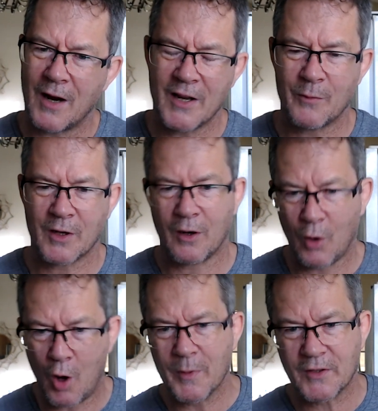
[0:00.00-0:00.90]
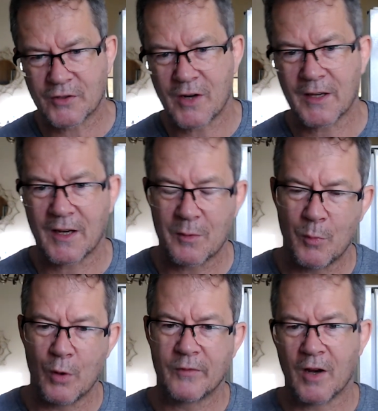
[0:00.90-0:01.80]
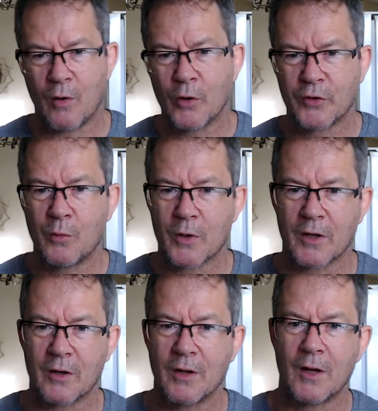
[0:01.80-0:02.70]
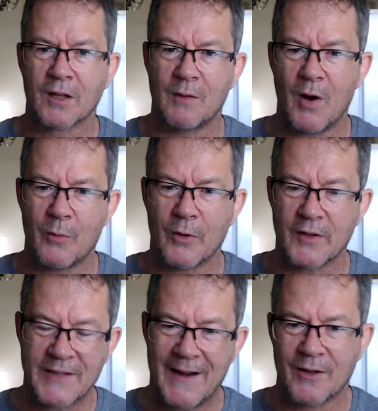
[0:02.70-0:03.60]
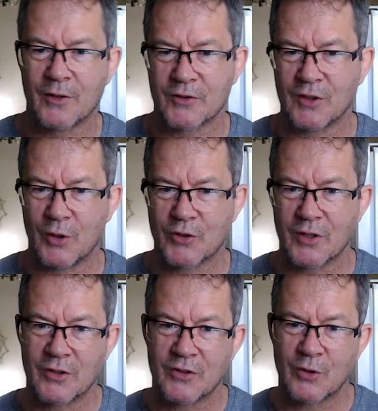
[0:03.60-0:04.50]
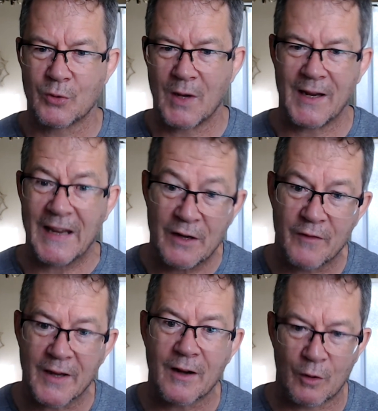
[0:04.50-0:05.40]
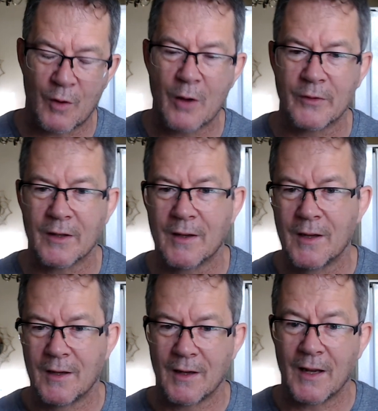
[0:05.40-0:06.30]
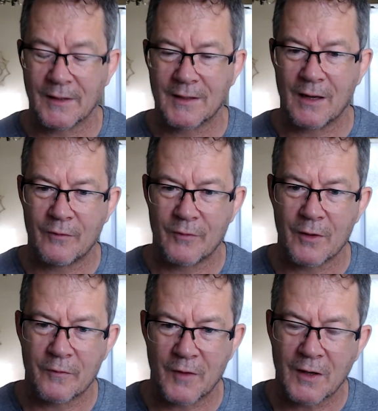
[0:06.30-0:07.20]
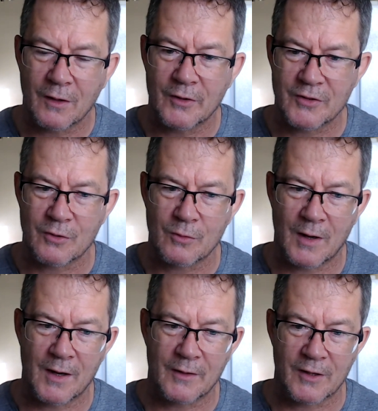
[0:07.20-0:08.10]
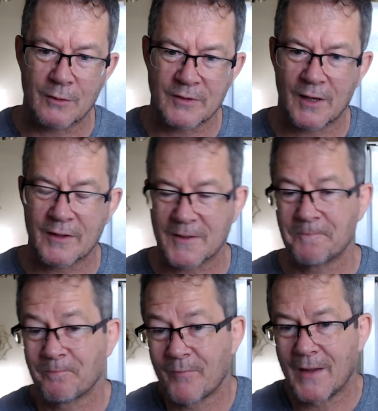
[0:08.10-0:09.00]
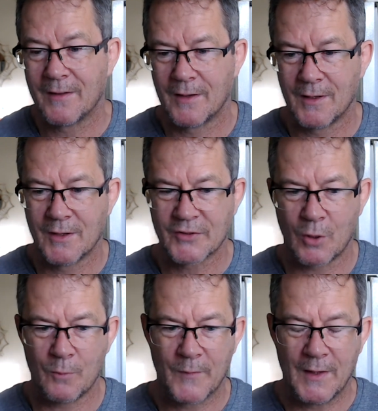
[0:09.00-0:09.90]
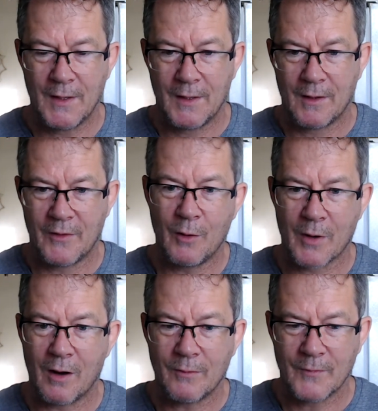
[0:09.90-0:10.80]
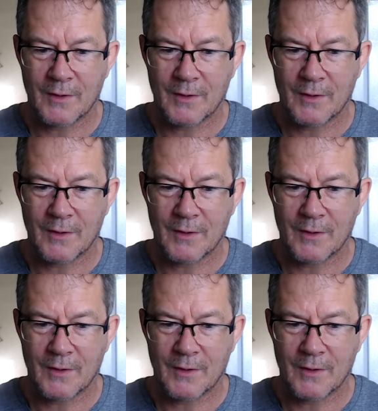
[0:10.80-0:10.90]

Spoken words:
We're going to lobby to try and get it moved. And also, we're going to come up with a technical solution to innovate around it and give the finger to the utility. So there we are.